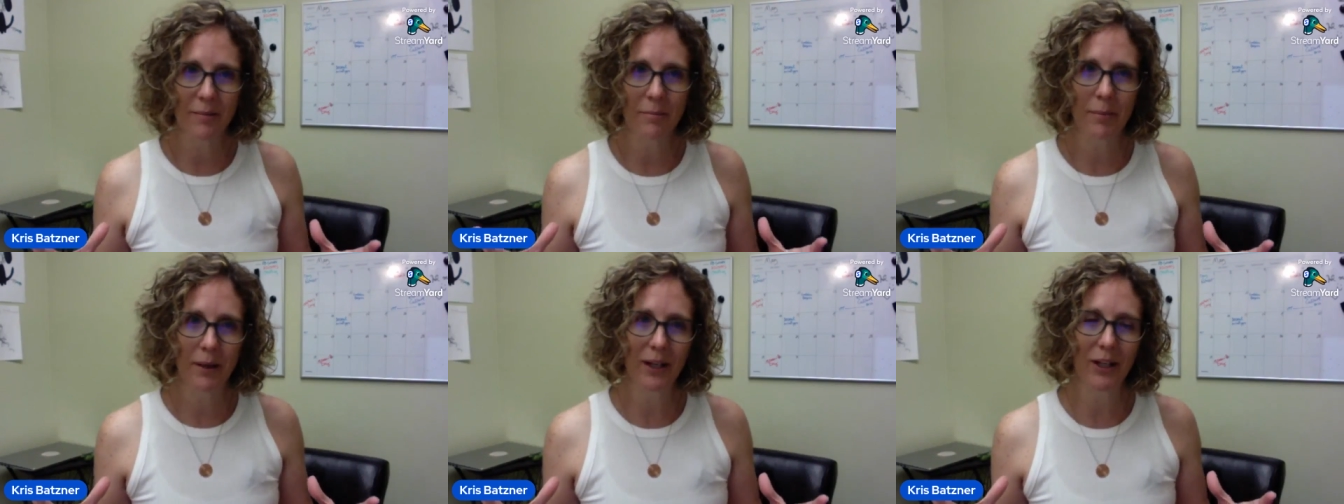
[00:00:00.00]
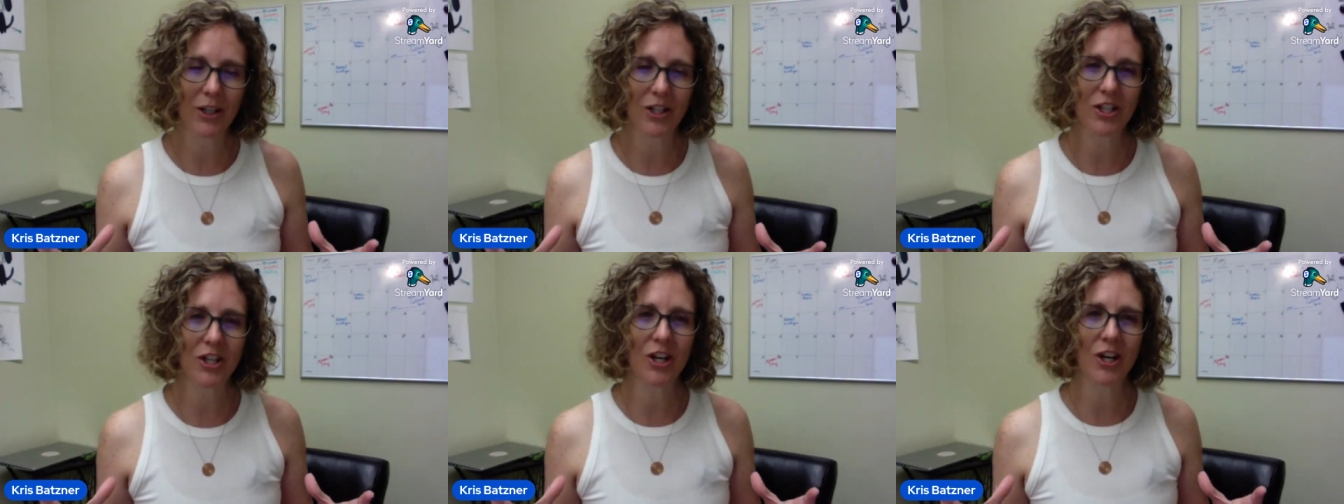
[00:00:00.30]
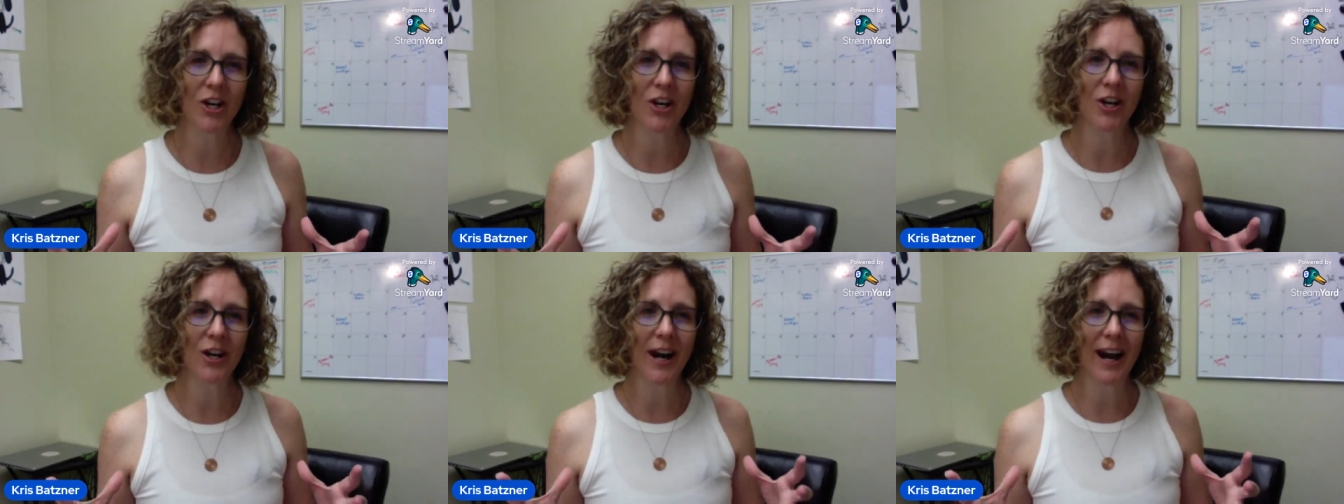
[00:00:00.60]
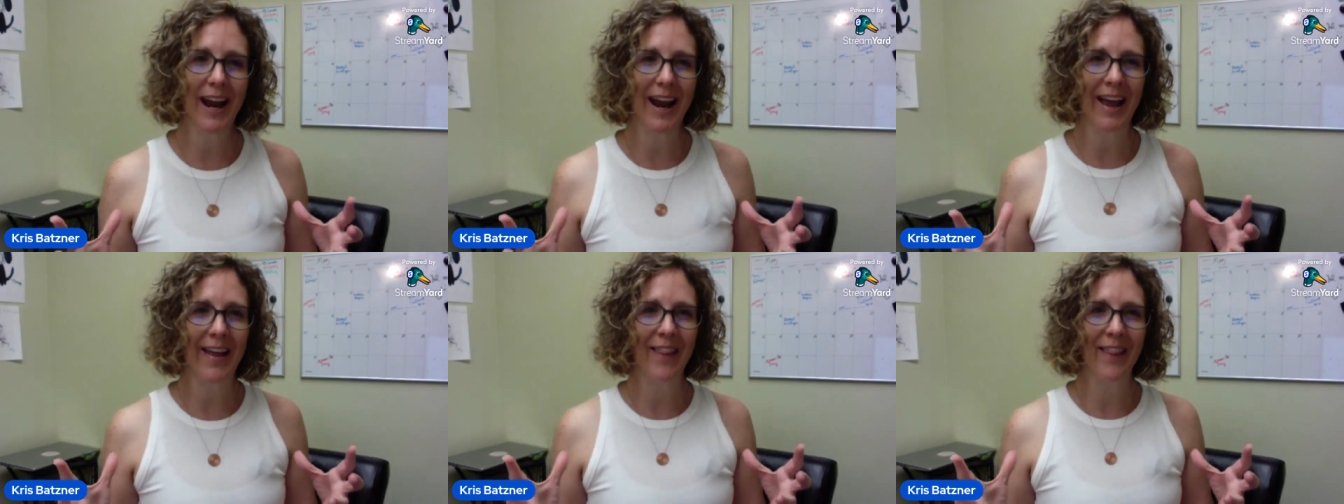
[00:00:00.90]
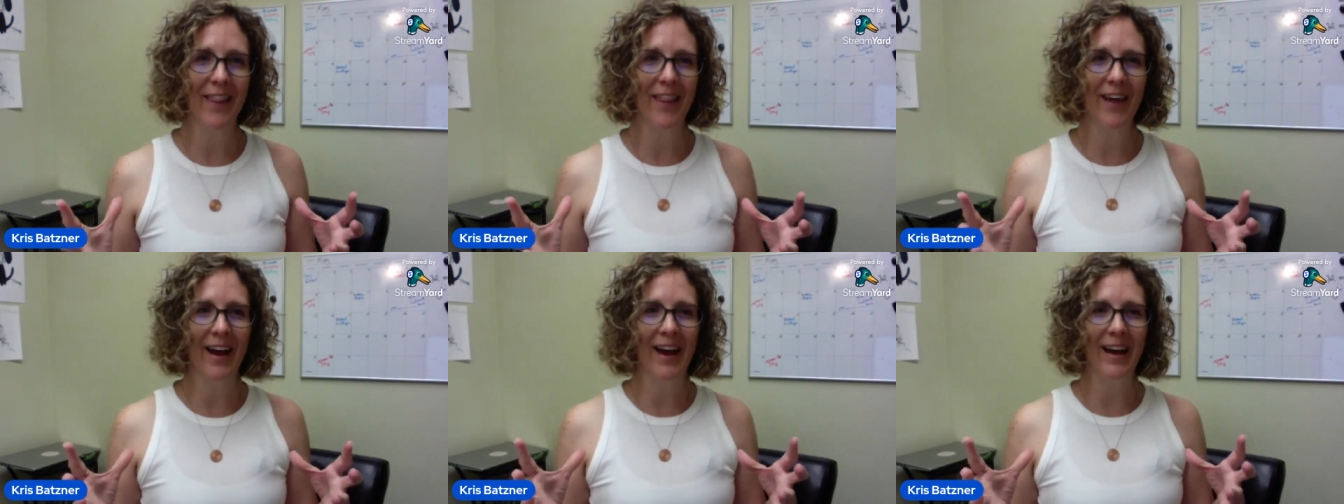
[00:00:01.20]
picture
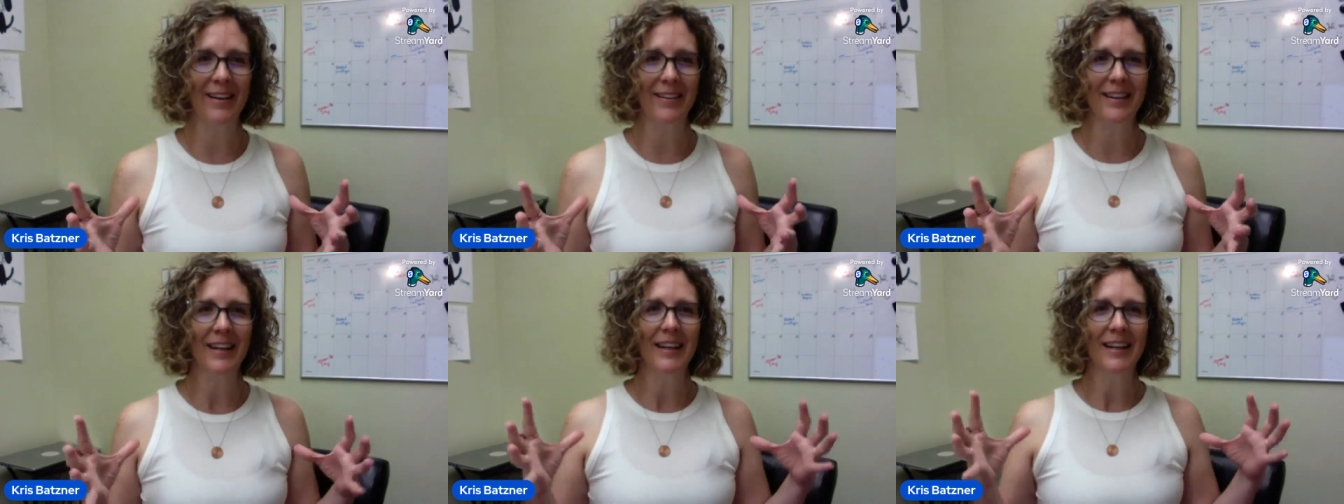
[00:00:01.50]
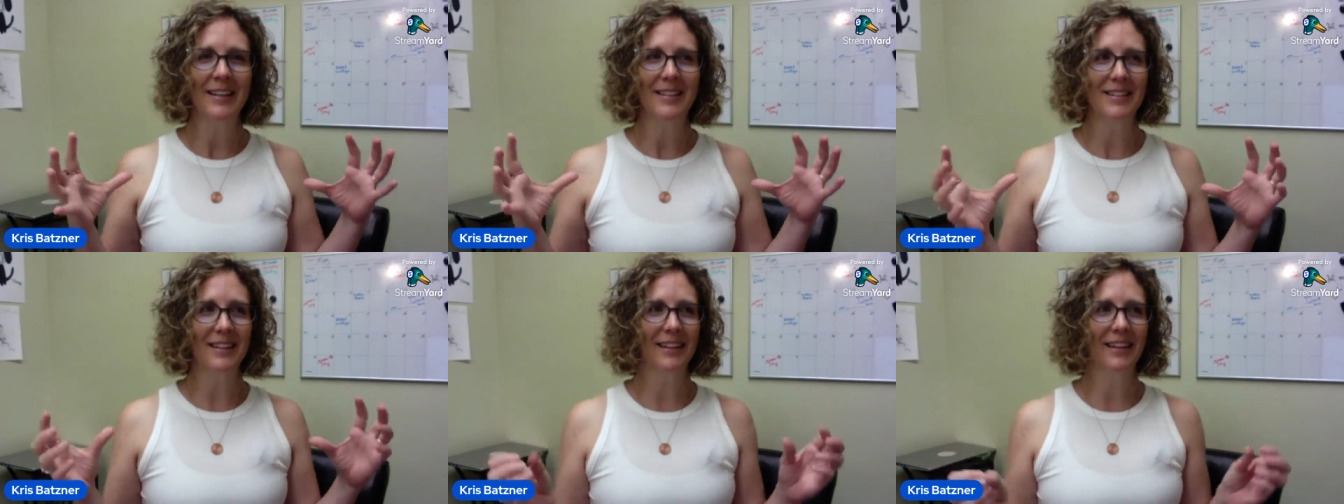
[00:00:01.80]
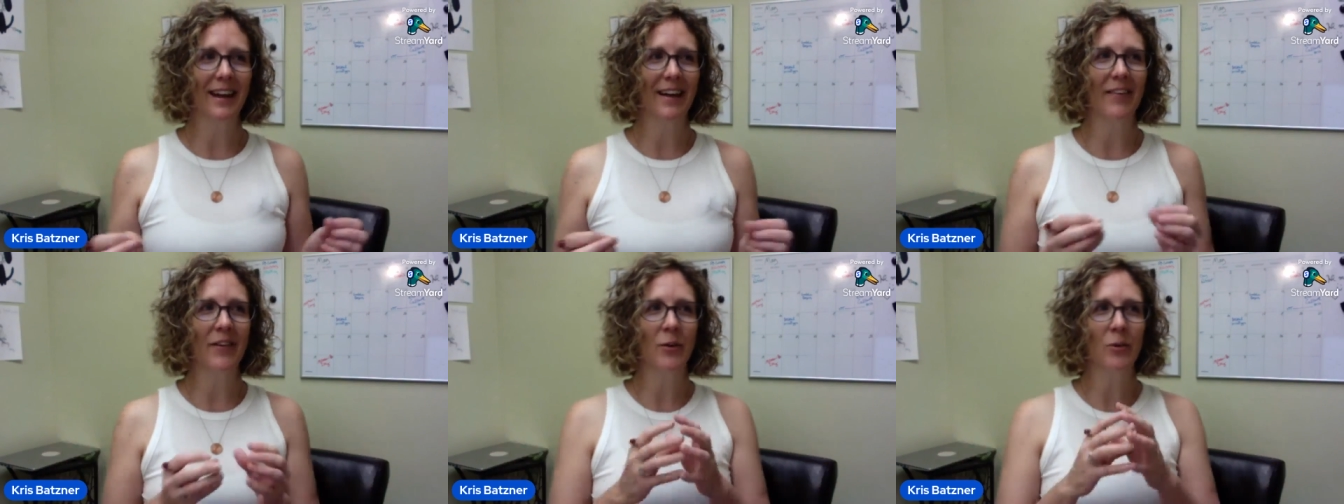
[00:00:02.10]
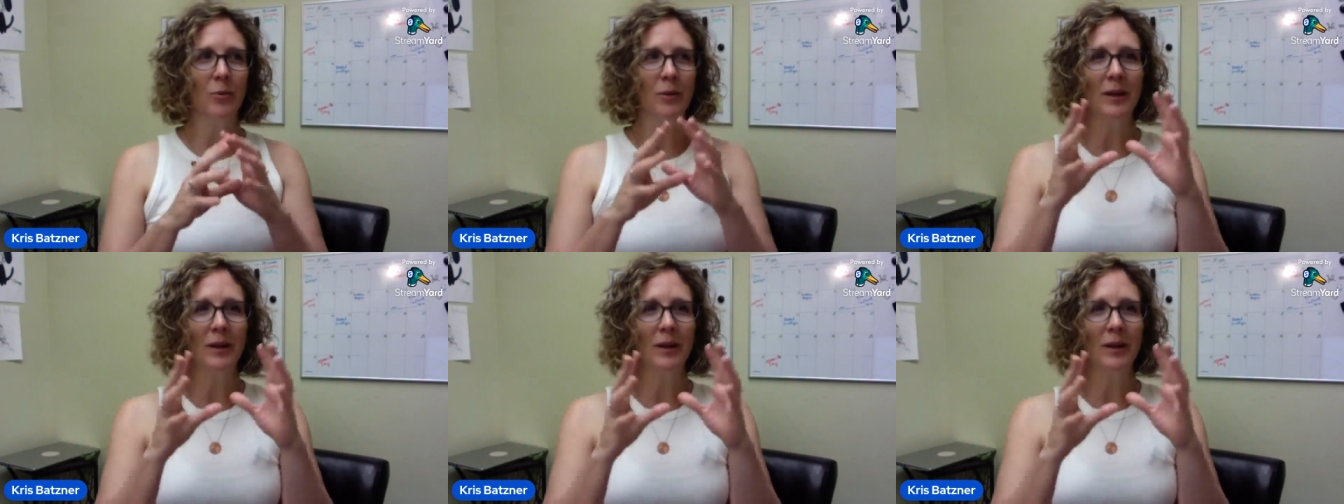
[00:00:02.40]
and that together